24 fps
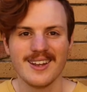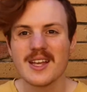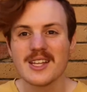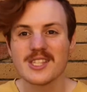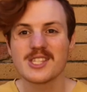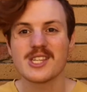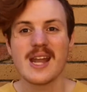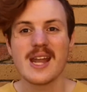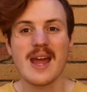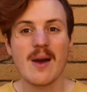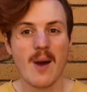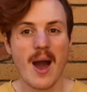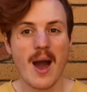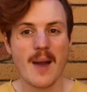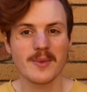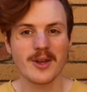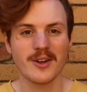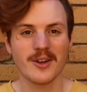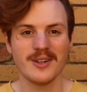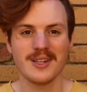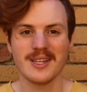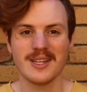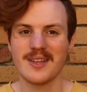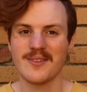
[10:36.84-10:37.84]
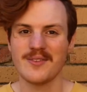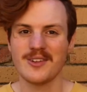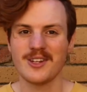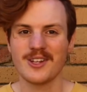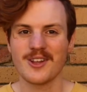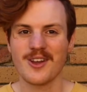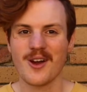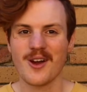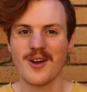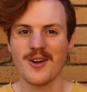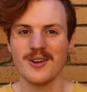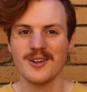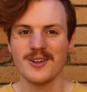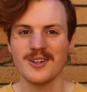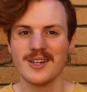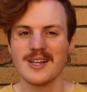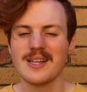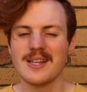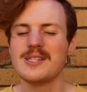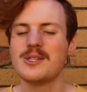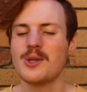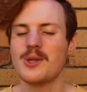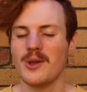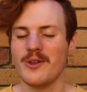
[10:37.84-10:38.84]
So now I'm going to give it a go,
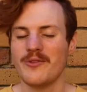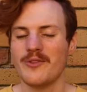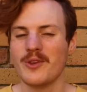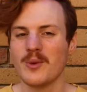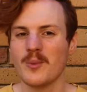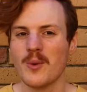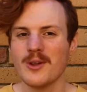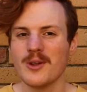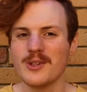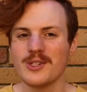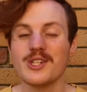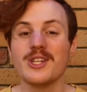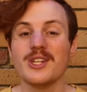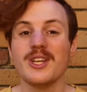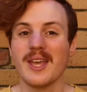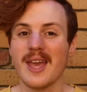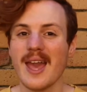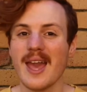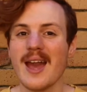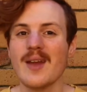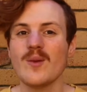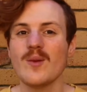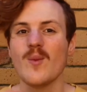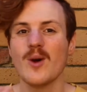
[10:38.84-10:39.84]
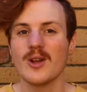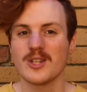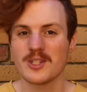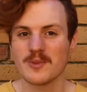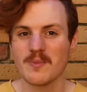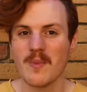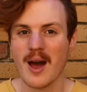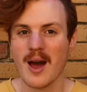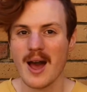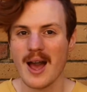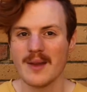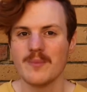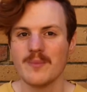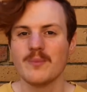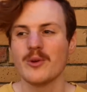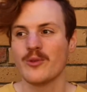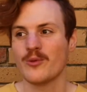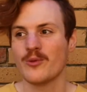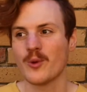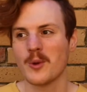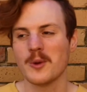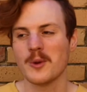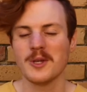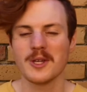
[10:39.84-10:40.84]
so if you want to, you can watch mine
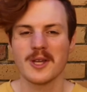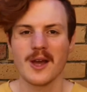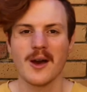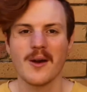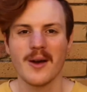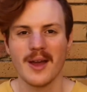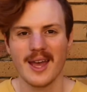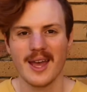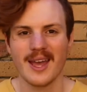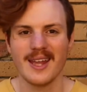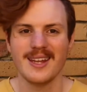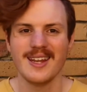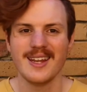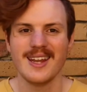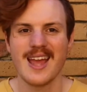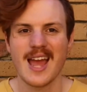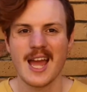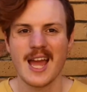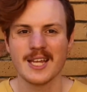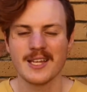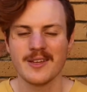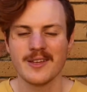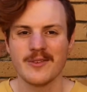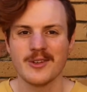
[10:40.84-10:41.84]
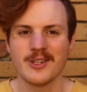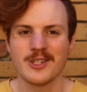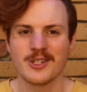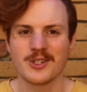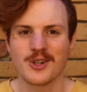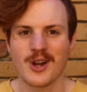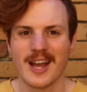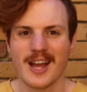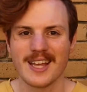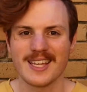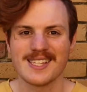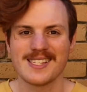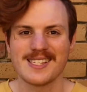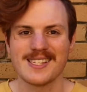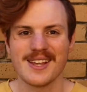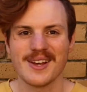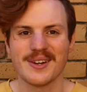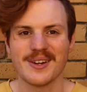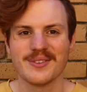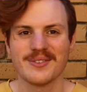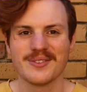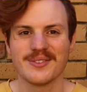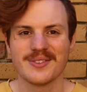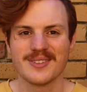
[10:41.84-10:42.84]
before you go ahead and give it a try
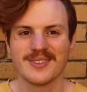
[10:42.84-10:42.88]
yourself.